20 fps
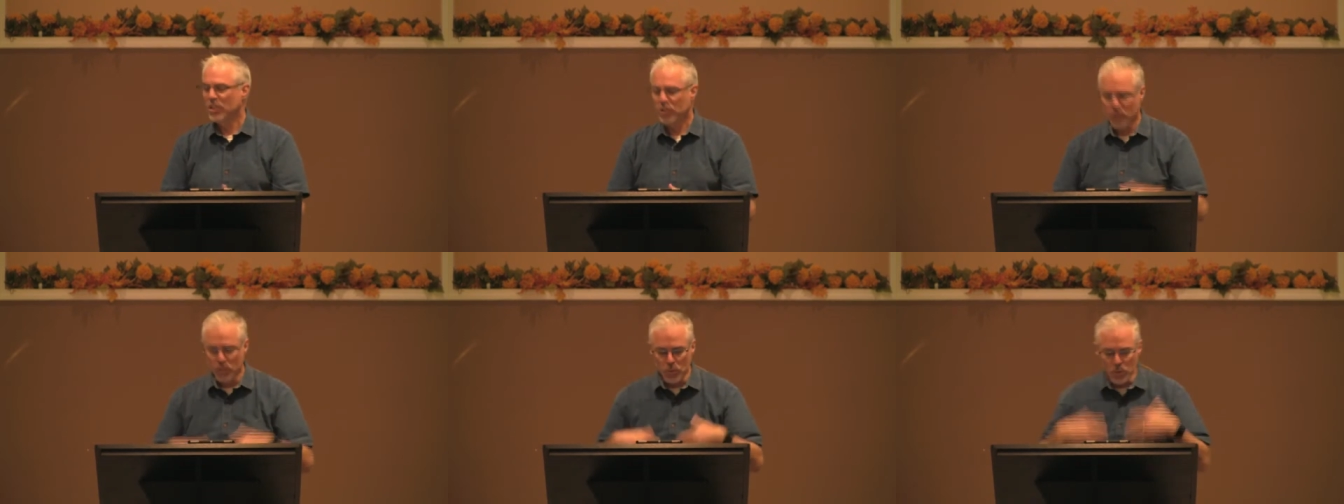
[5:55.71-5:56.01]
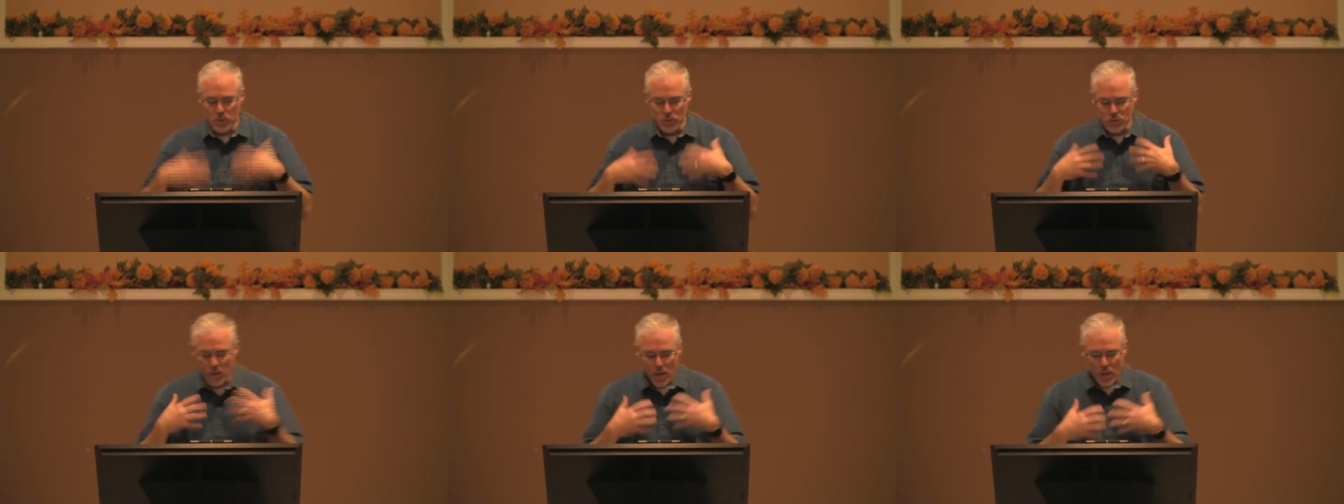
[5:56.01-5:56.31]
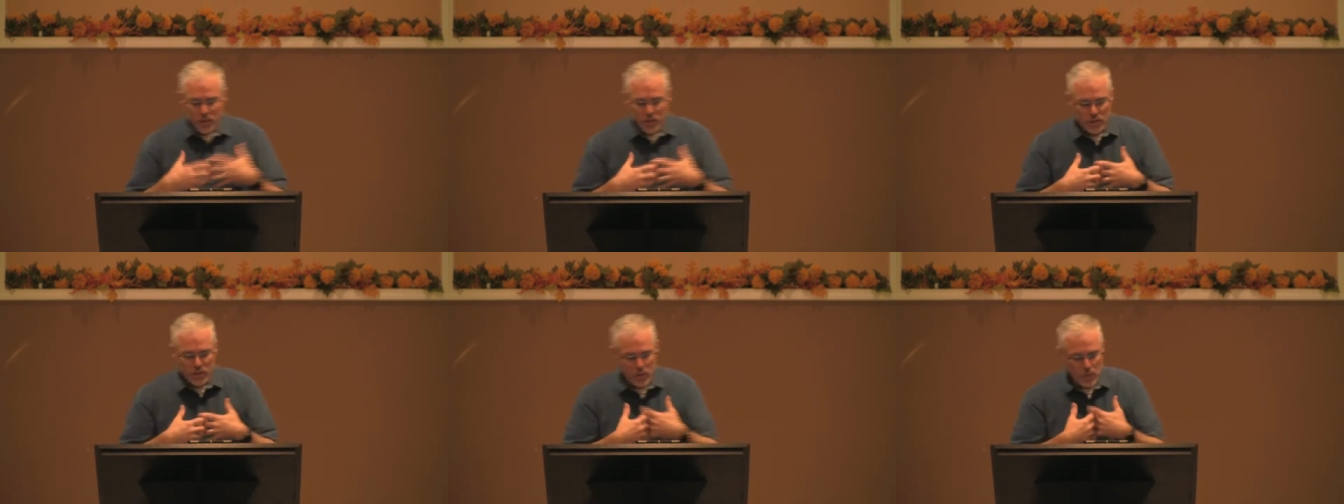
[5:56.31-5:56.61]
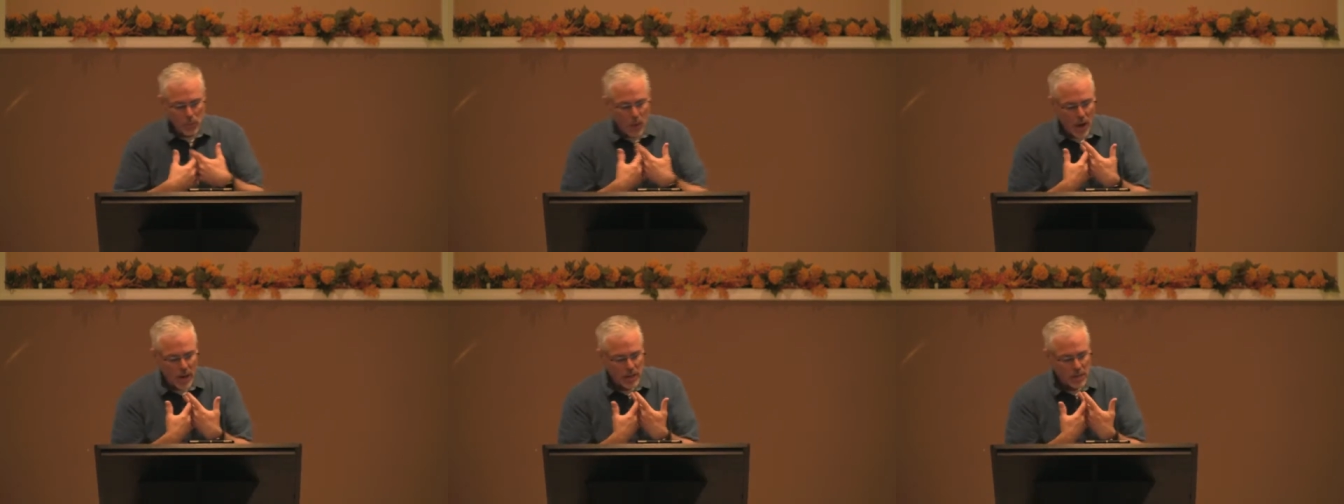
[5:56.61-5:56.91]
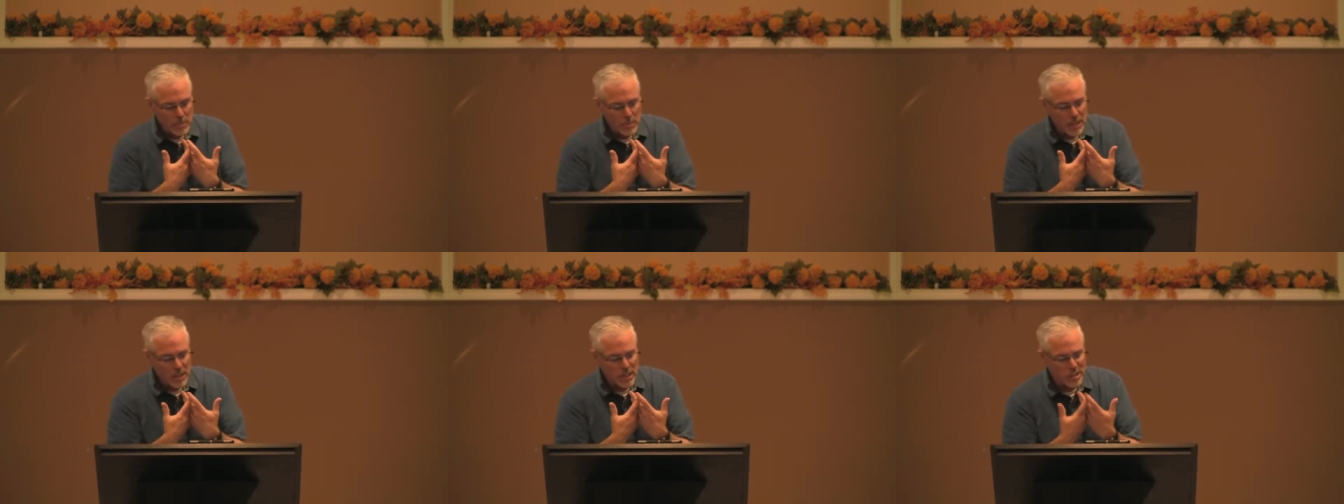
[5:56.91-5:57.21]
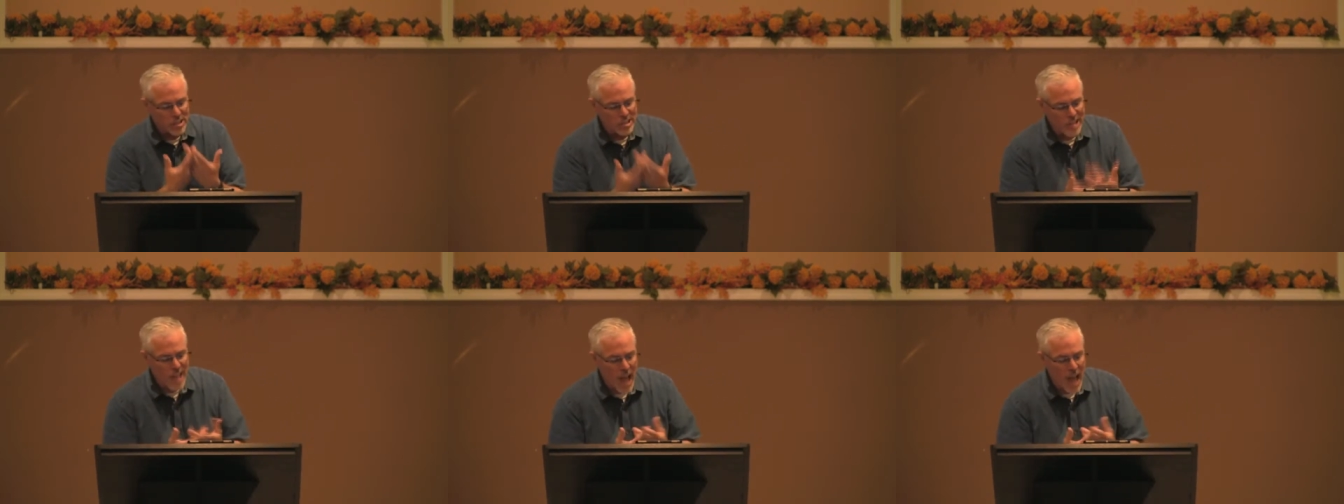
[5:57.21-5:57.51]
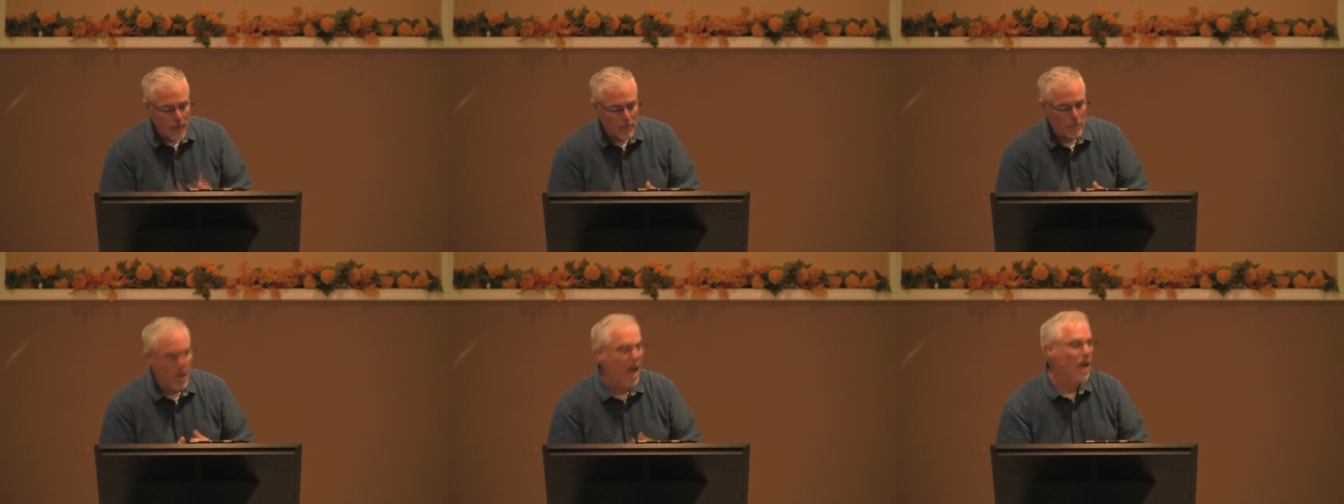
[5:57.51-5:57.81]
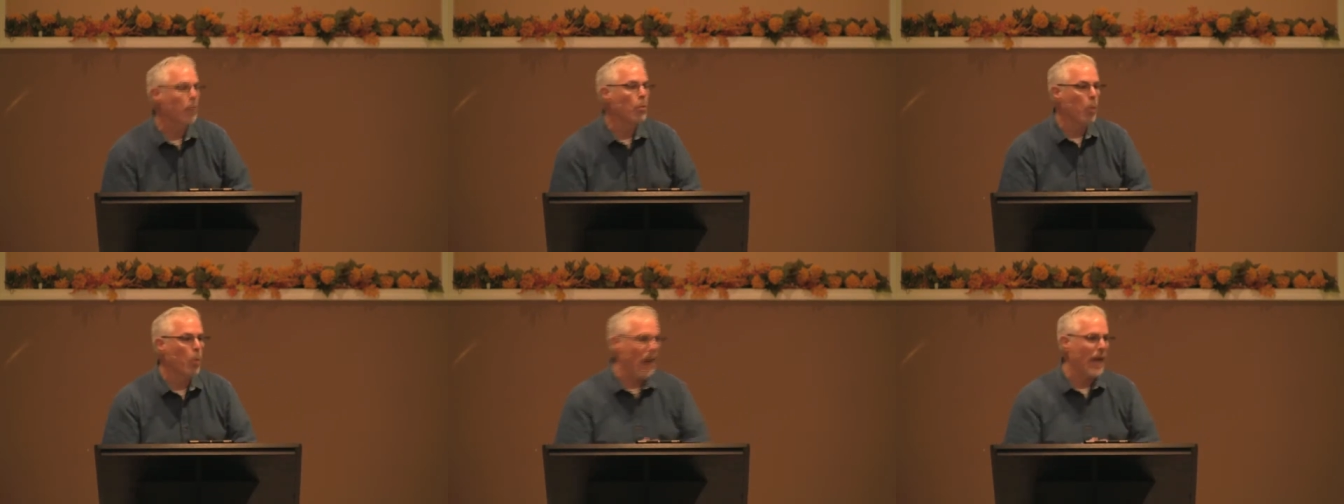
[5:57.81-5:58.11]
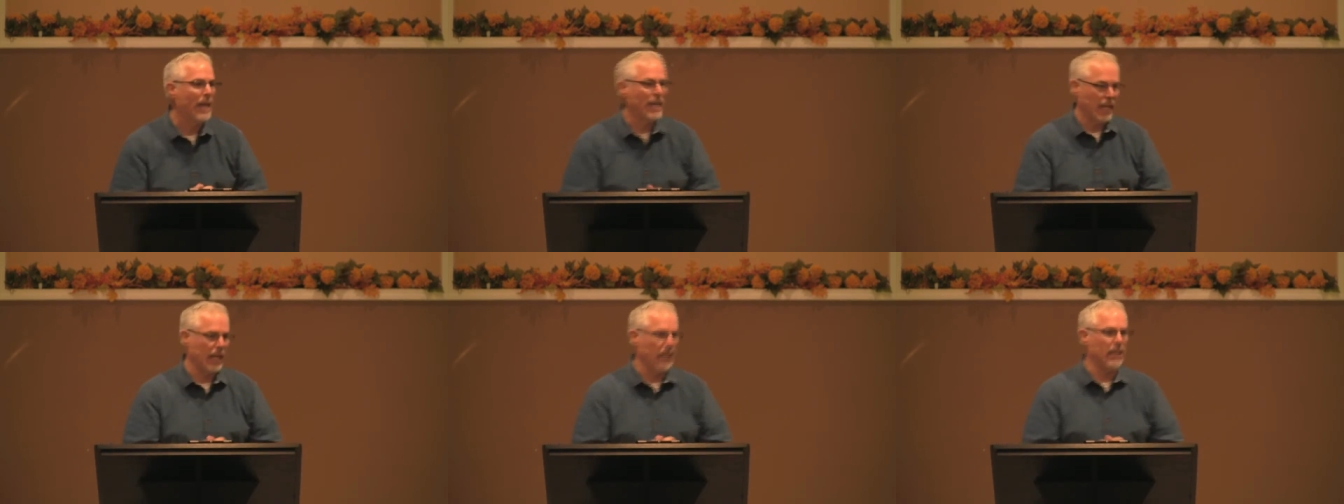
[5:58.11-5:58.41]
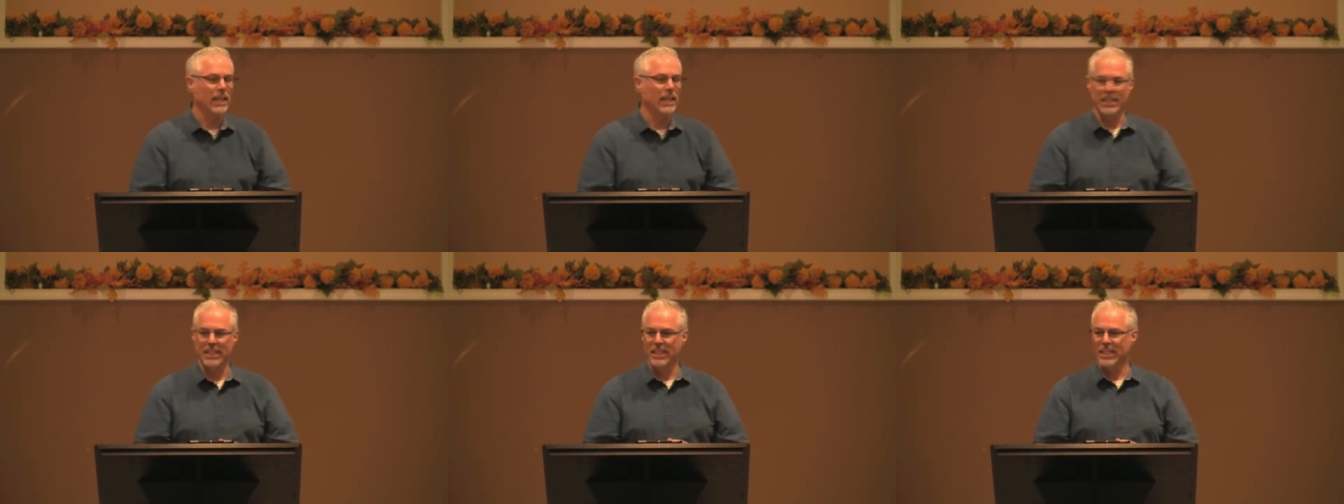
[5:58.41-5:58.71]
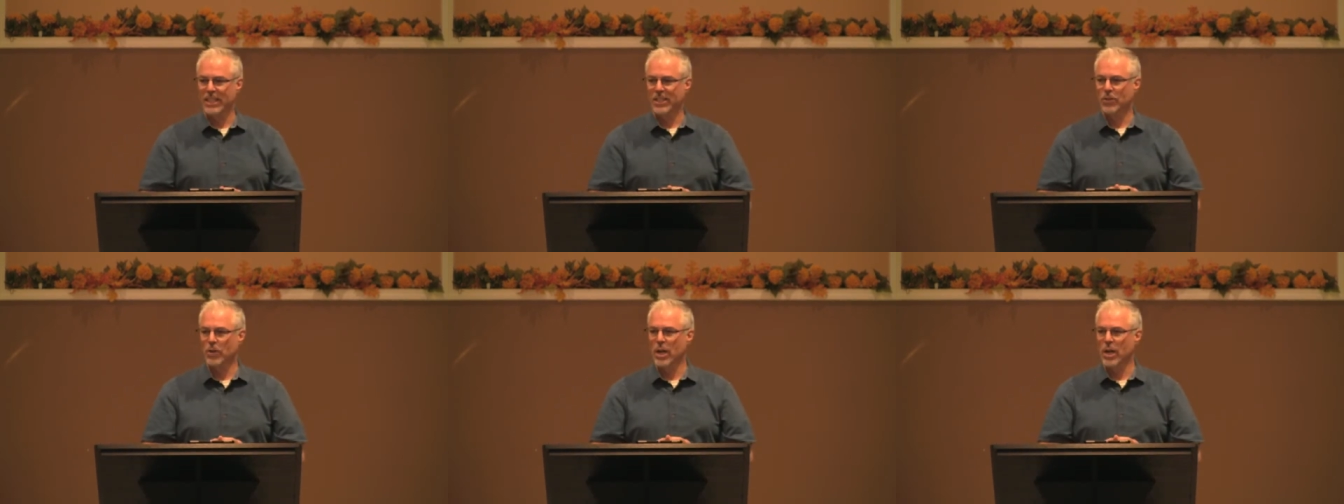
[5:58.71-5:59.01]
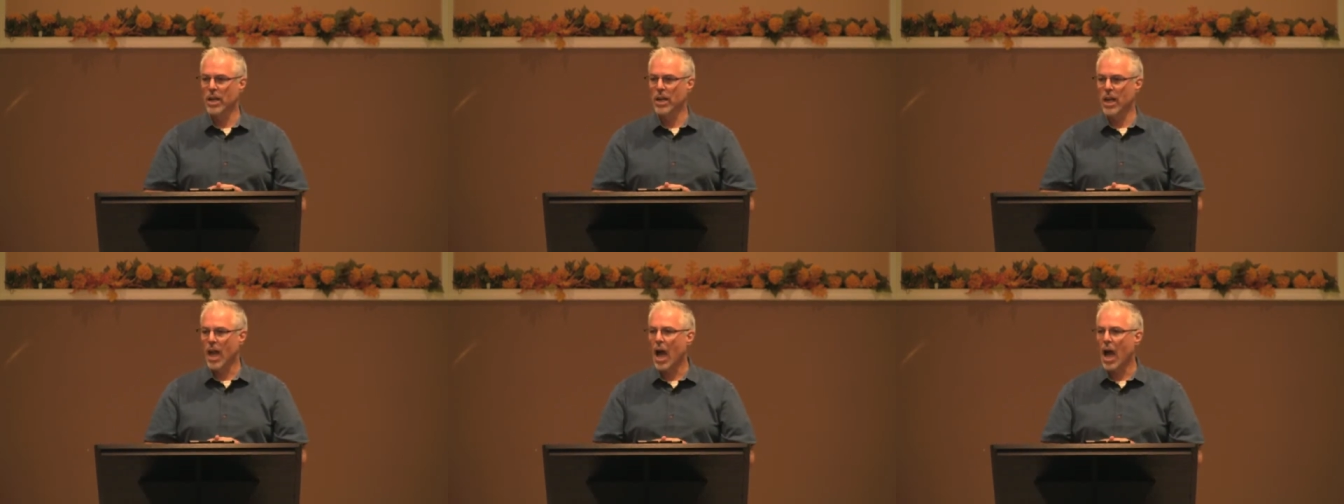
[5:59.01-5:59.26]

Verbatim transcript: She, was, she wanted me to stop my whining, right?